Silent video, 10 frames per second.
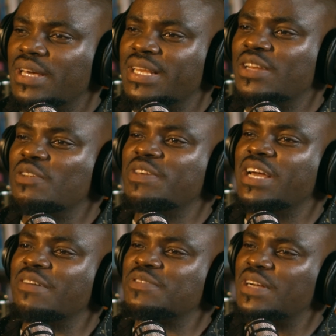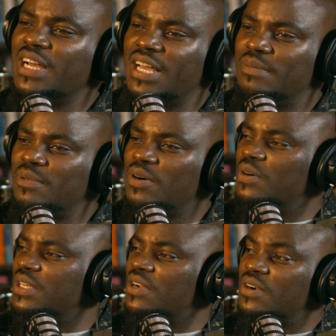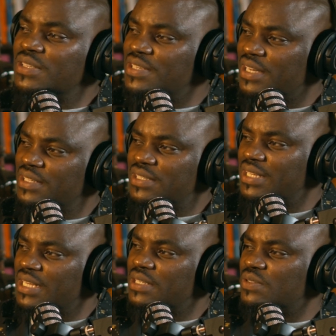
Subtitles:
And they don't even have time or the consent that